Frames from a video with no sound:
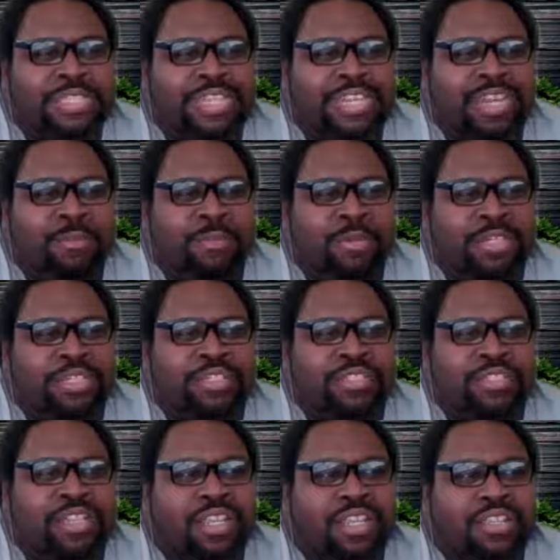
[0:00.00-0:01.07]
they're
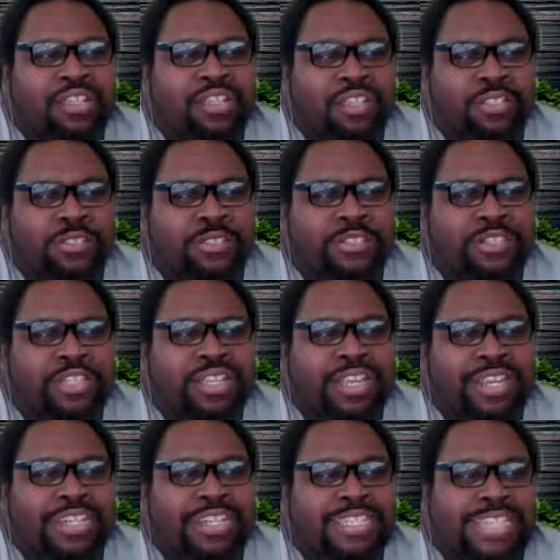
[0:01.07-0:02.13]
putting color
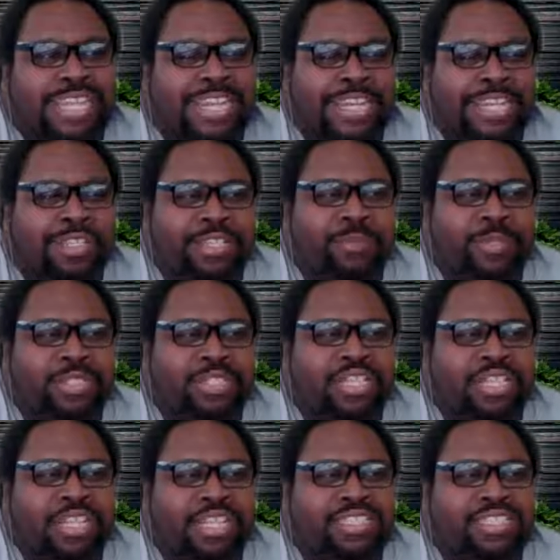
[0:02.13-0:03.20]
in the stadium
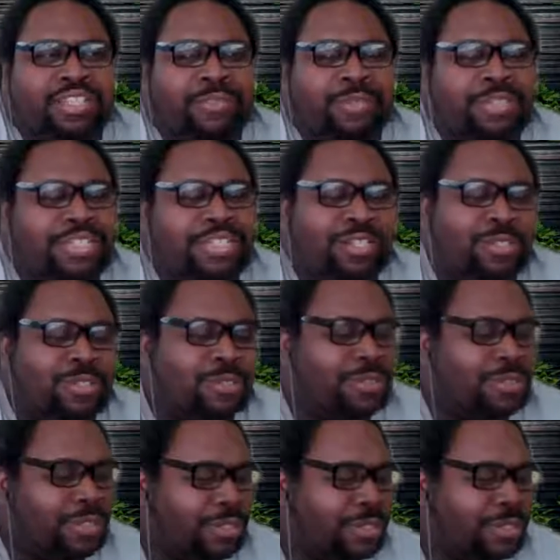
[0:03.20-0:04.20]
and stuff. No.